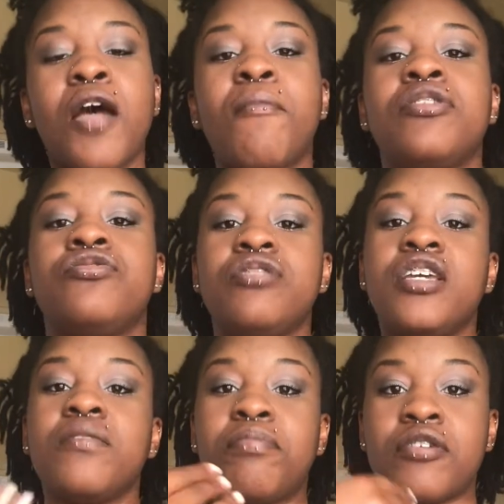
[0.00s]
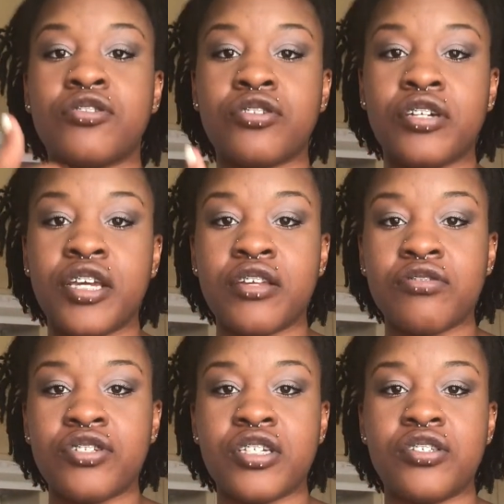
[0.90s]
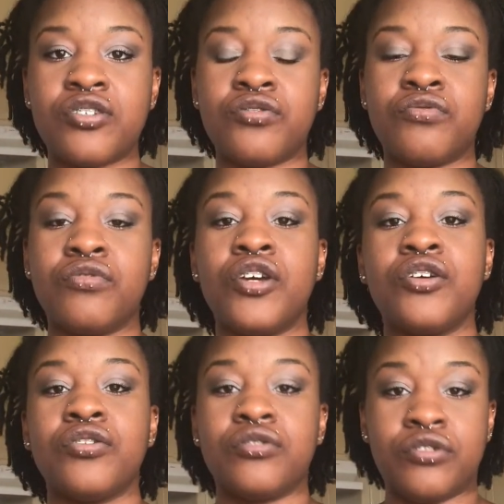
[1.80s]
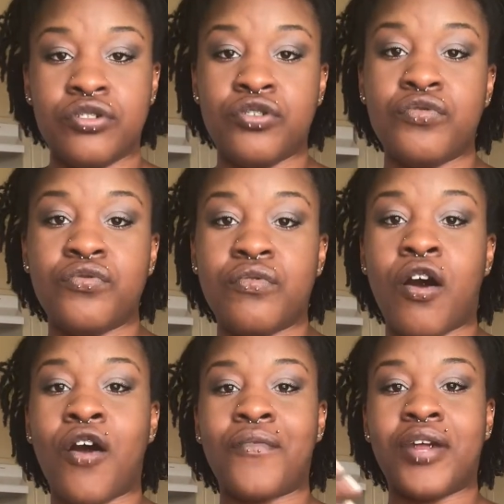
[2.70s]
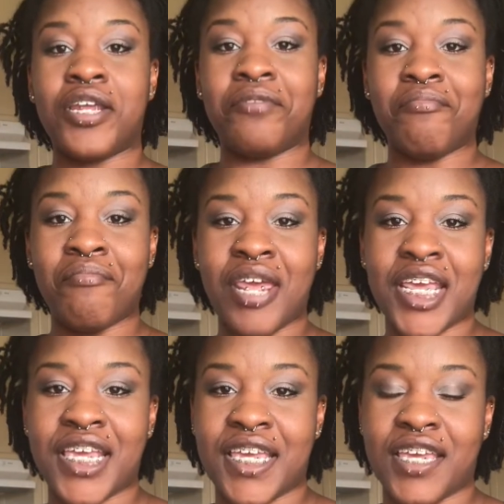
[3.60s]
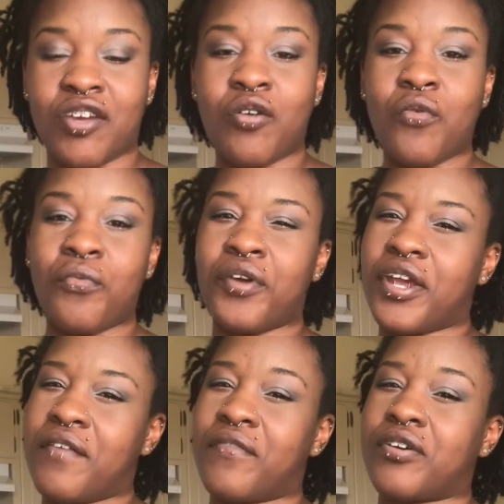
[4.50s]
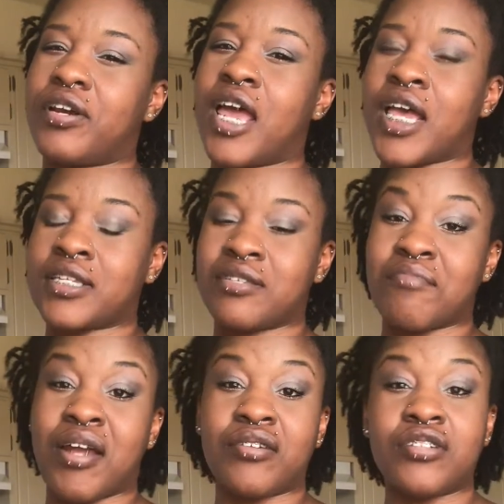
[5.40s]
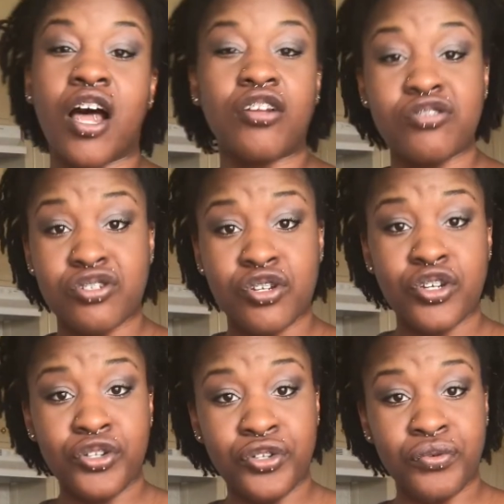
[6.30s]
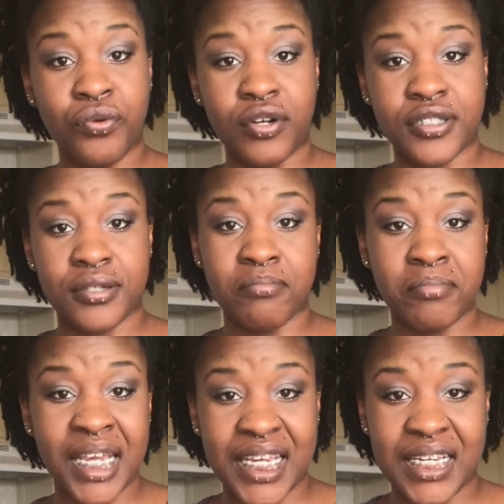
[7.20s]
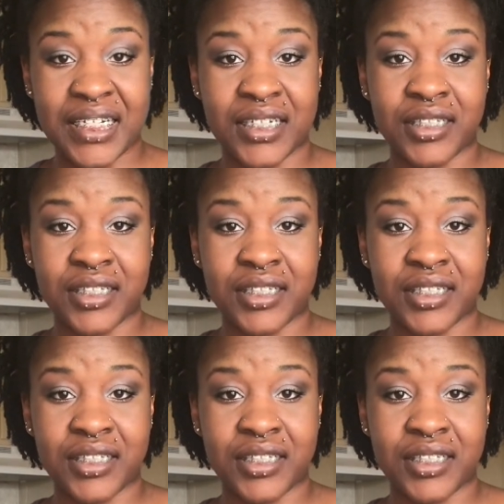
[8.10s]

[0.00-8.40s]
But you need to put your energy into you already making whatever X amount of dollars you want to make.